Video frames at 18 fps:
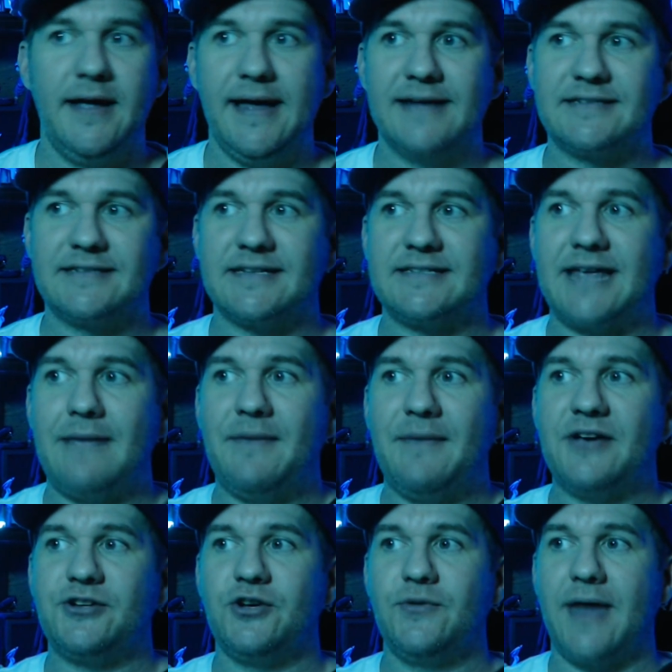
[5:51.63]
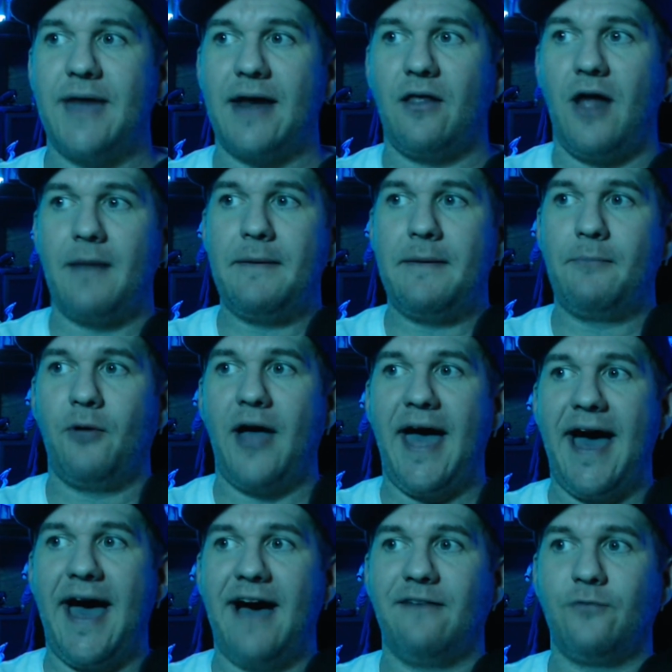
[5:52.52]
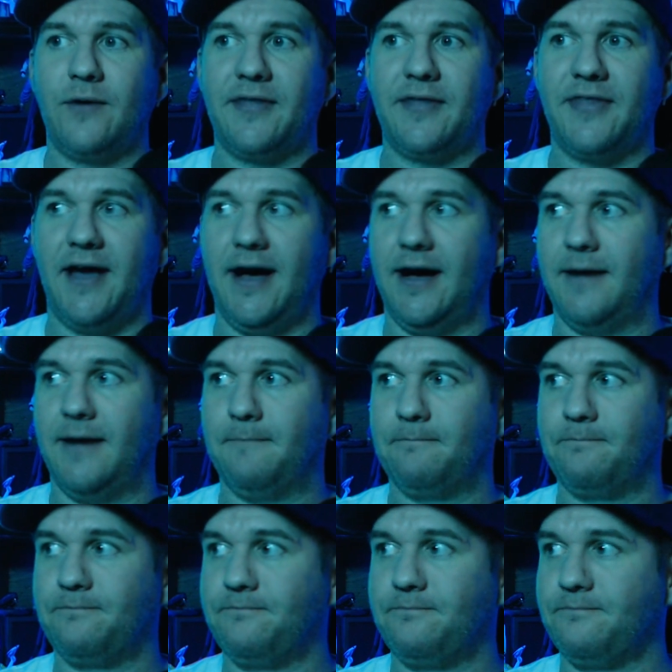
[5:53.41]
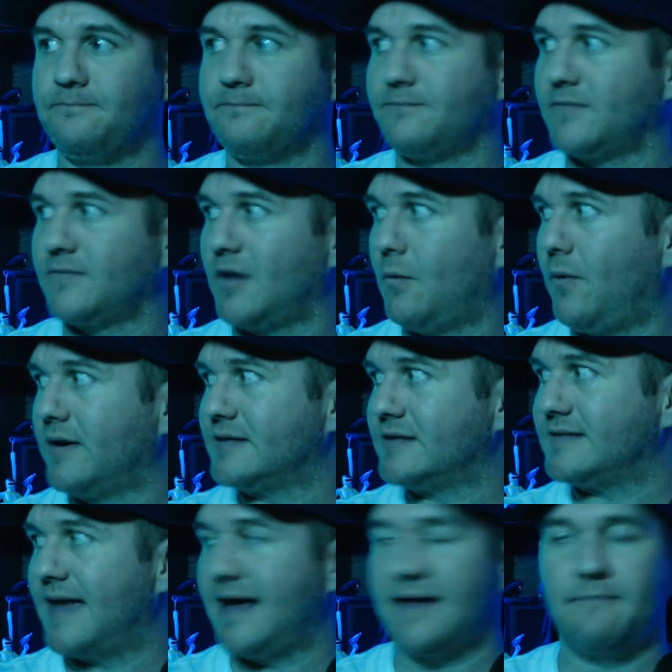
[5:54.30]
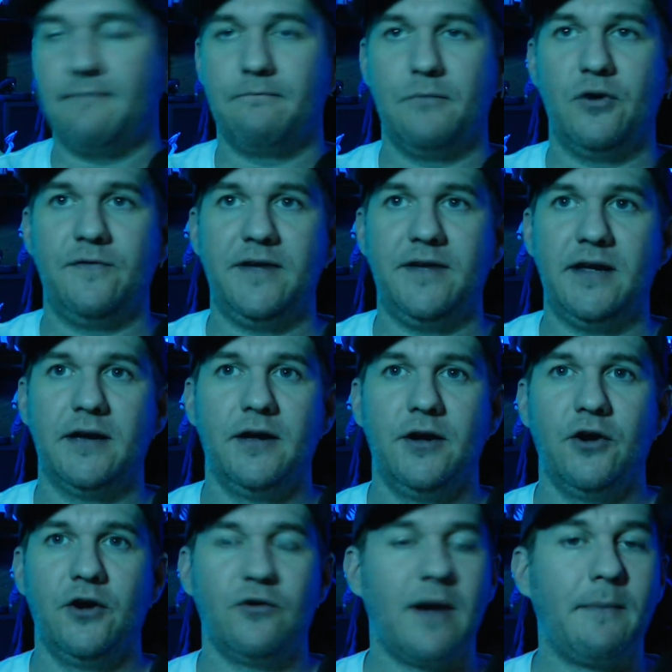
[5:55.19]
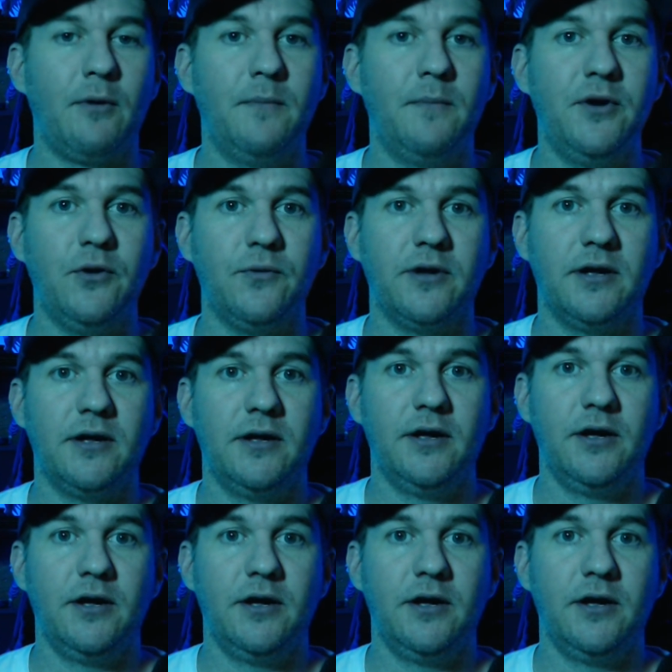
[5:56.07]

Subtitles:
It's the same issue that a lot of people have with, what is that movie? Rebel Moon.